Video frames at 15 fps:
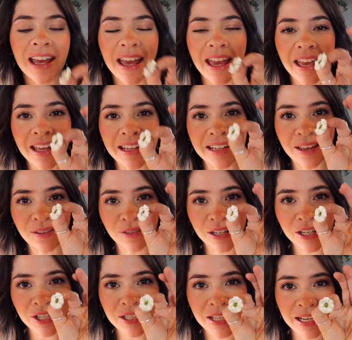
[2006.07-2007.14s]
and I
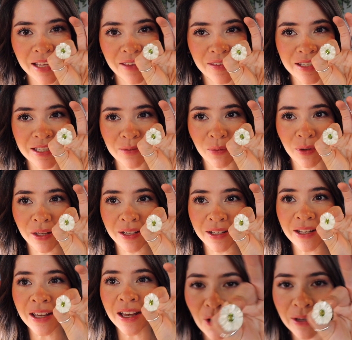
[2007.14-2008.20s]
finished setting this
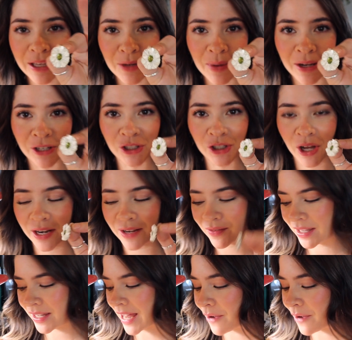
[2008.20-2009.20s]
one. I'll get a better shot of it.